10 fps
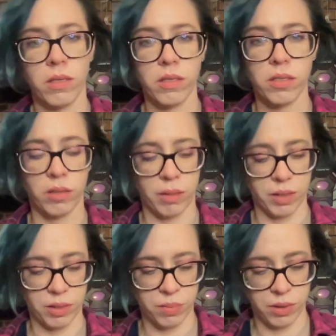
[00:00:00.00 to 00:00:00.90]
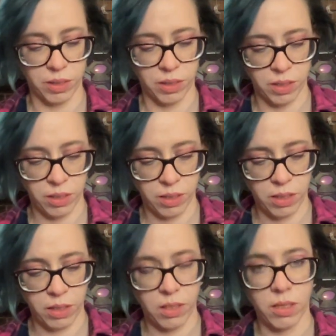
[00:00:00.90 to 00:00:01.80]
So I'm going to put
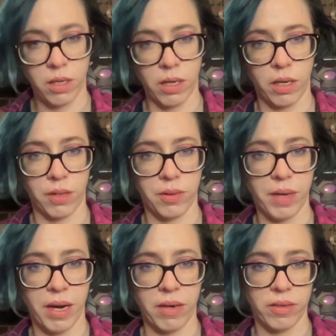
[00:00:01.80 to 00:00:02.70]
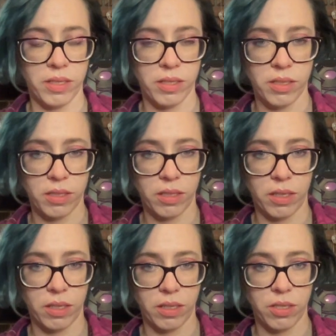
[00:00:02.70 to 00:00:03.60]
the batteries
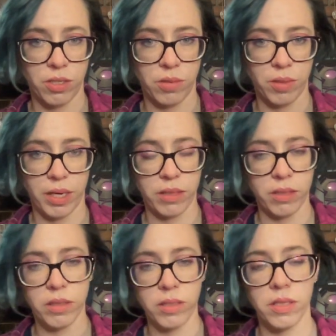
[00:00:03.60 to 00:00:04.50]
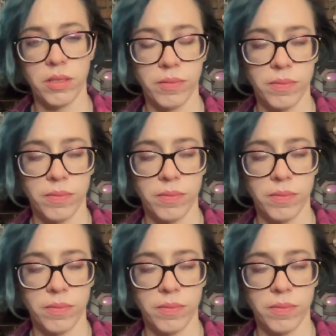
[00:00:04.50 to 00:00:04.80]
in these 2 candles.